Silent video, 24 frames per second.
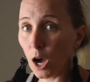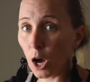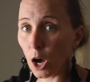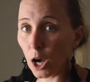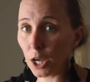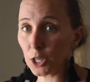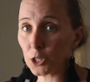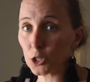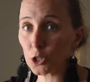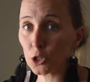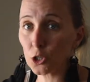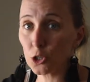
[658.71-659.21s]

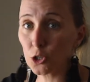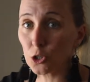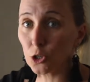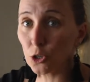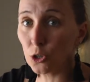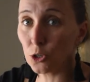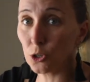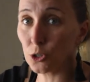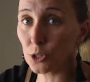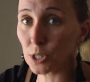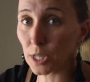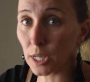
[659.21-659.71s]
I just
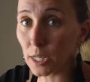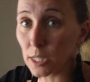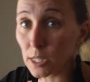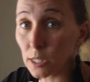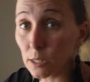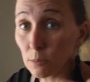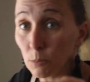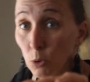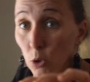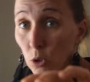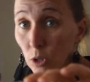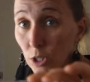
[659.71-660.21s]
use a
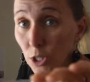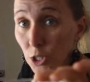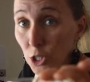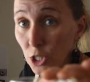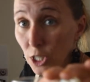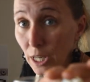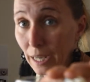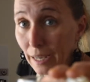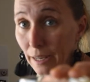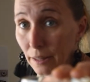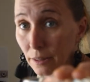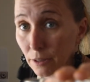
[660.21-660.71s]
smaller
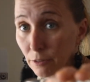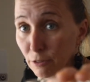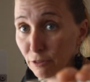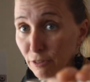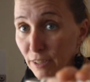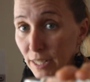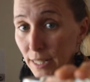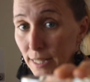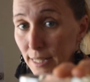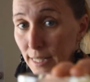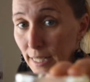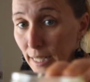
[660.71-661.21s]
jar that
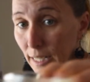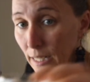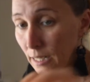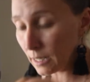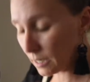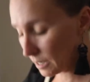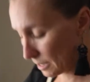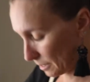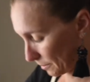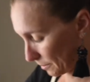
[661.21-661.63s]
fits in,